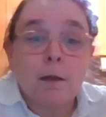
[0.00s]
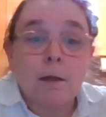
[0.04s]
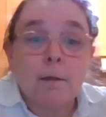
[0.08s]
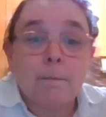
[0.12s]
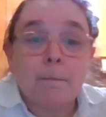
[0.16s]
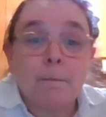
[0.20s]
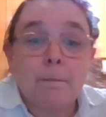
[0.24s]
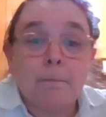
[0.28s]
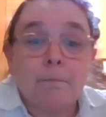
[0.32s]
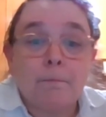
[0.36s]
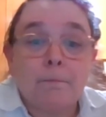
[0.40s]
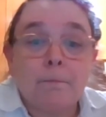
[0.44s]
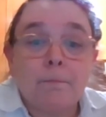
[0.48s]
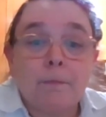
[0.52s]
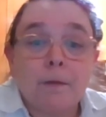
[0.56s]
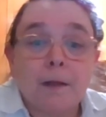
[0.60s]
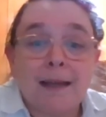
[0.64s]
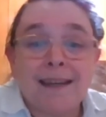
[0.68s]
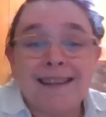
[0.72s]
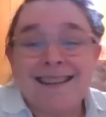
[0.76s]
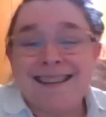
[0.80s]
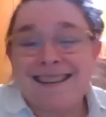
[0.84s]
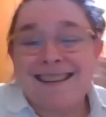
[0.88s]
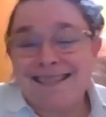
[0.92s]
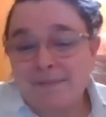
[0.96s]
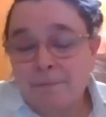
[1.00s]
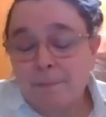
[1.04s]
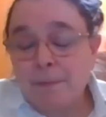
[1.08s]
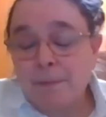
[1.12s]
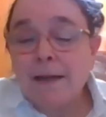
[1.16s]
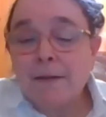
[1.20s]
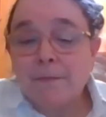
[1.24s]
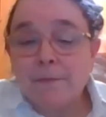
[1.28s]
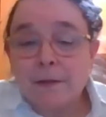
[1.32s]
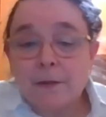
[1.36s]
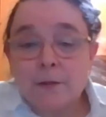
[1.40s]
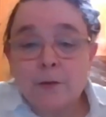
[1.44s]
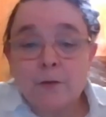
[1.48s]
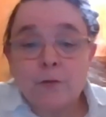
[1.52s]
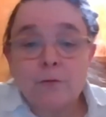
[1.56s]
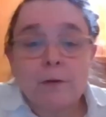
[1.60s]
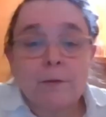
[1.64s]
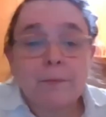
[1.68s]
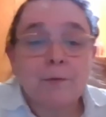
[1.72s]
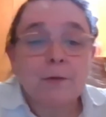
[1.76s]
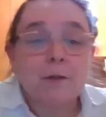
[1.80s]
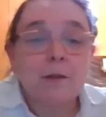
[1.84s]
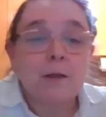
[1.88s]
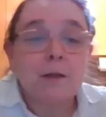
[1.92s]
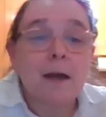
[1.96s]
um, has a bit of a
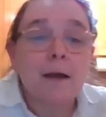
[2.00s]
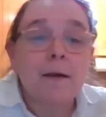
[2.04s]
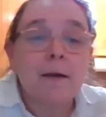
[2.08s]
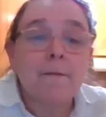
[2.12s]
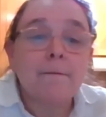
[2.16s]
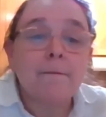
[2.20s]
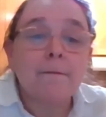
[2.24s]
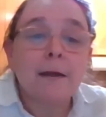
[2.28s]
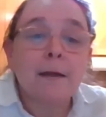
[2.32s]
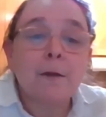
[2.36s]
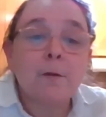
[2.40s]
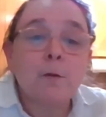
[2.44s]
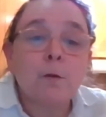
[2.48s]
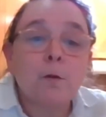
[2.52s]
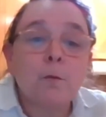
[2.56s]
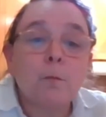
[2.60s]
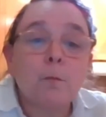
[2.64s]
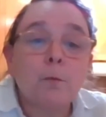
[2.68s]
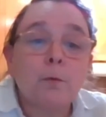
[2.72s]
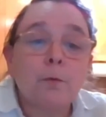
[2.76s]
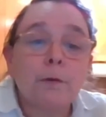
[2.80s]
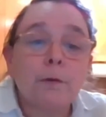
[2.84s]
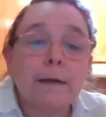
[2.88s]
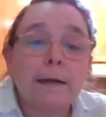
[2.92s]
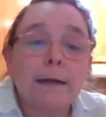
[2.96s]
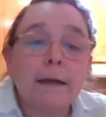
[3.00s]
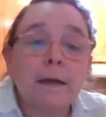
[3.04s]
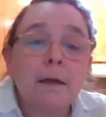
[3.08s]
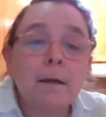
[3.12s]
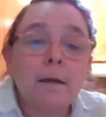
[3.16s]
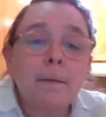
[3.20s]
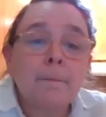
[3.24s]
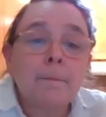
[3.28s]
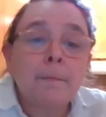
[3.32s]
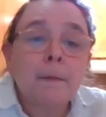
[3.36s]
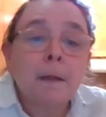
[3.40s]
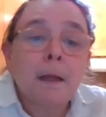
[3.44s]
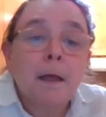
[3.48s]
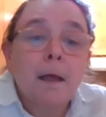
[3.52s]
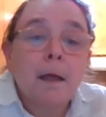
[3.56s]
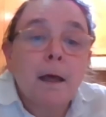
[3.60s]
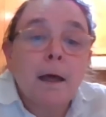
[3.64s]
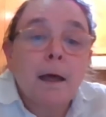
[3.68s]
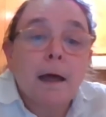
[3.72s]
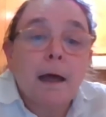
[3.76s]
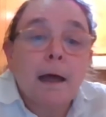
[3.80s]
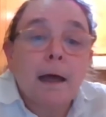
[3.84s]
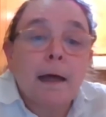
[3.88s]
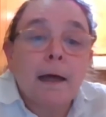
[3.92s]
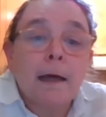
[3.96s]
description of an olla podrida.
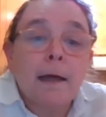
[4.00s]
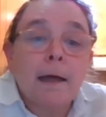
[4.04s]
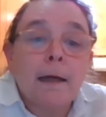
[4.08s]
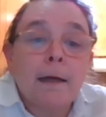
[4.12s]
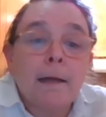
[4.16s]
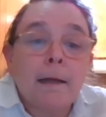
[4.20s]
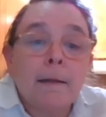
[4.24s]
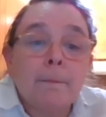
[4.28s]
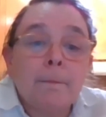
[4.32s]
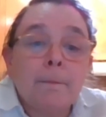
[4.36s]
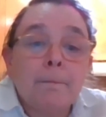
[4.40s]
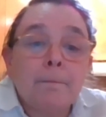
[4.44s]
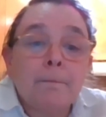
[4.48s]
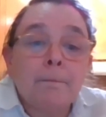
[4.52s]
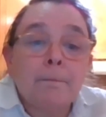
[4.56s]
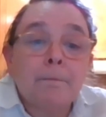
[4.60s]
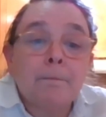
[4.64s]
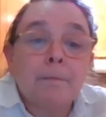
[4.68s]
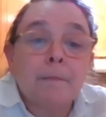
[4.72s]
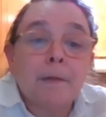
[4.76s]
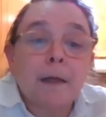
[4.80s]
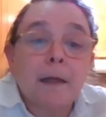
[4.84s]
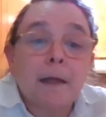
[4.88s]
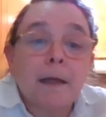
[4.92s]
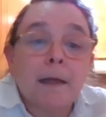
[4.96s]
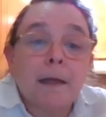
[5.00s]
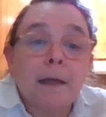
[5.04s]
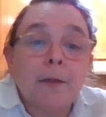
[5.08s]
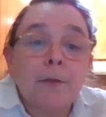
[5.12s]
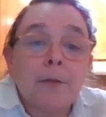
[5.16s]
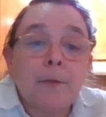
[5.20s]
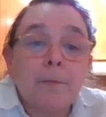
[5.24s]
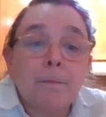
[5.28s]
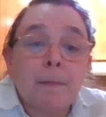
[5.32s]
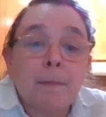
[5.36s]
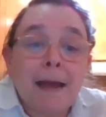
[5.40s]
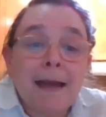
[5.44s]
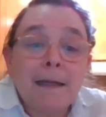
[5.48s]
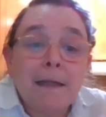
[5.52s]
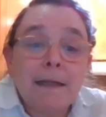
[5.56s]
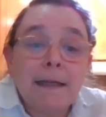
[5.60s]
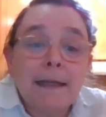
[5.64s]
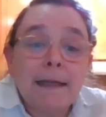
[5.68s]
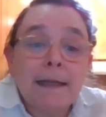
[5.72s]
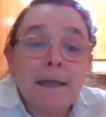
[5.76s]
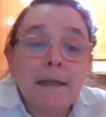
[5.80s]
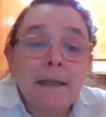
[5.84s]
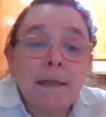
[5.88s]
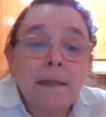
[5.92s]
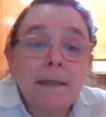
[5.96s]
Um, another, back to
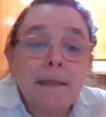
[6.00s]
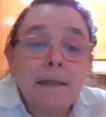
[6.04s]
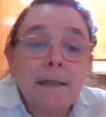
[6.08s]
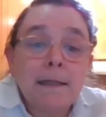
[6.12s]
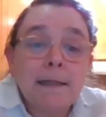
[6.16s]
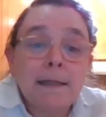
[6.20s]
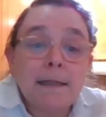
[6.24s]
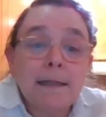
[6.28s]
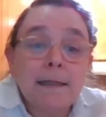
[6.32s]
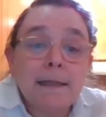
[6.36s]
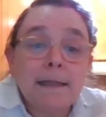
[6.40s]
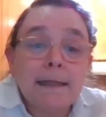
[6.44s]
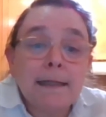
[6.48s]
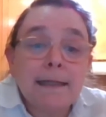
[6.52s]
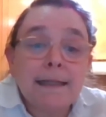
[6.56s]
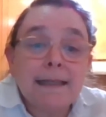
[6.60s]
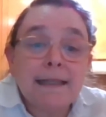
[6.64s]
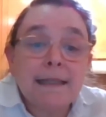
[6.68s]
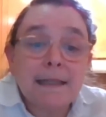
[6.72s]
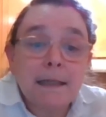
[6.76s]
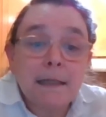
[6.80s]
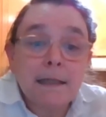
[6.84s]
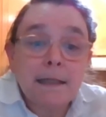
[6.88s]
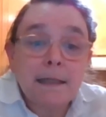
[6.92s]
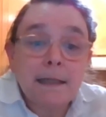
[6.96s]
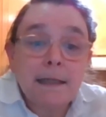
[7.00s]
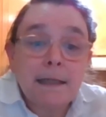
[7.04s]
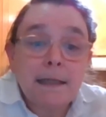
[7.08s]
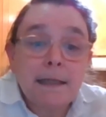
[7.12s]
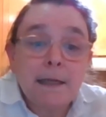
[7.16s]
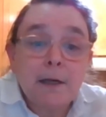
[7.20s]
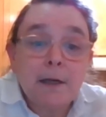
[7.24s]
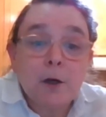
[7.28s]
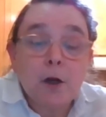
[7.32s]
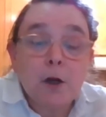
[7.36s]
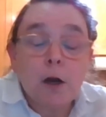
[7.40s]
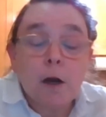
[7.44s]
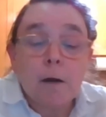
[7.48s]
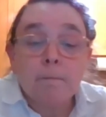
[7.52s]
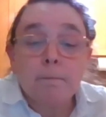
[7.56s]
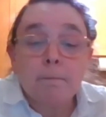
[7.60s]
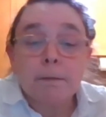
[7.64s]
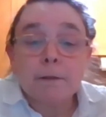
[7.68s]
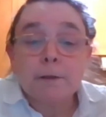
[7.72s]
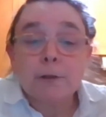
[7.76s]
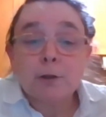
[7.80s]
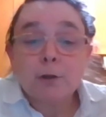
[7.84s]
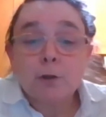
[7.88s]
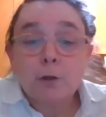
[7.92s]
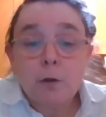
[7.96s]
England in 1660, The
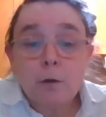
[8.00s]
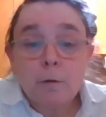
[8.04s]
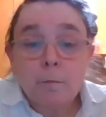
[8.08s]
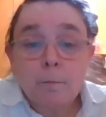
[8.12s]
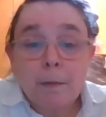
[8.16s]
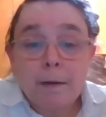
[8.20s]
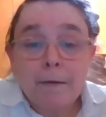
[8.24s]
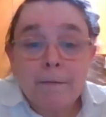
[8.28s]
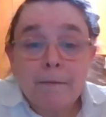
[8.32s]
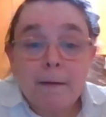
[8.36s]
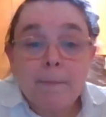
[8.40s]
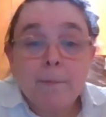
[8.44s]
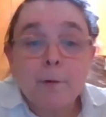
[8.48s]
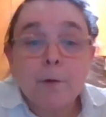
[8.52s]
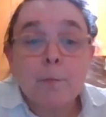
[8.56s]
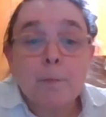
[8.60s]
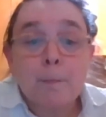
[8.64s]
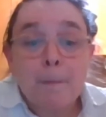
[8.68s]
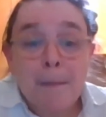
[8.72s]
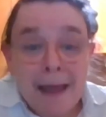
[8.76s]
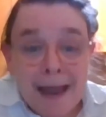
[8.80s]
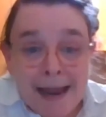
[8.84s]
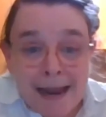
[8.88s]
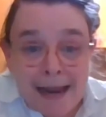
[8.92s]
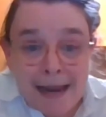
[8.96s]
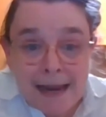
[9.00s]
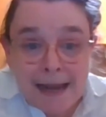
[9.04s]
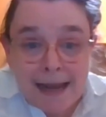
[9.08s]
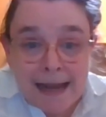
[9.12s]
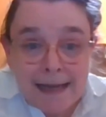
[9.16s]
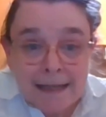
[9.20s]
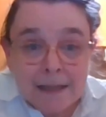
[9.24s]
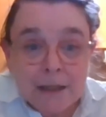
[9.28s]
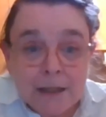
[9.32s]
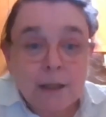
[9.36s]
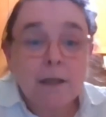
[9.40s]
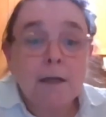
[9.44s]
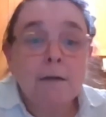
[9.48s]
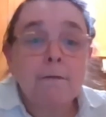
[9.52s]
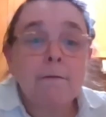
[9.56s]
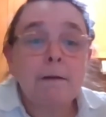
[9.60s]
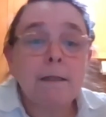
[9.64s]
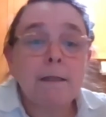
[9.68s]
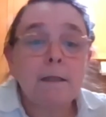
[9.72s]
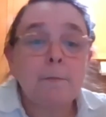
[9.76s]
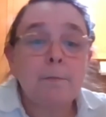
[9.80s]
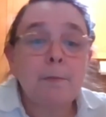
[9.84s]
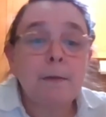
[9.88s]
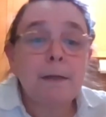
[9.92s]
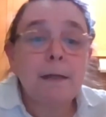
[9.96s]
Accomplished Cook by Robert May has a
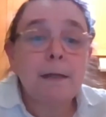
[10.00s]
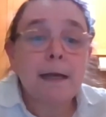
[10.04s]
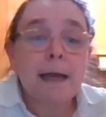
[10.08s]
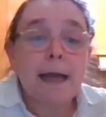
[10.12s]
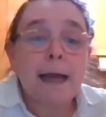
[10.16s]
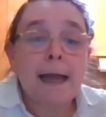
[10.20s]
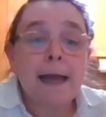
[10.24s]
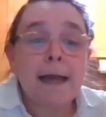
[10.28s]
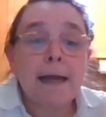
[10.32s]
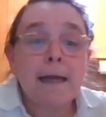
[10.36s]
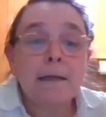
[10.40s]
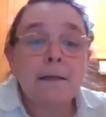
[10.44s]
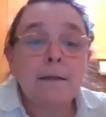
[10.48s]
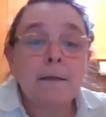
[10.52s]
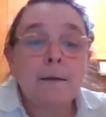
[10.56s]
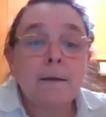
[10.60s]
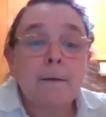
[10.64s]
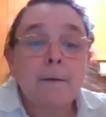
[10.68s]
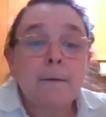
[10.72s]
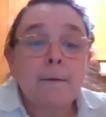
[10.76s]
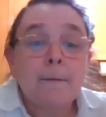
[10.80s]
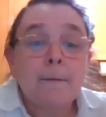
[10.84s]
recipe, and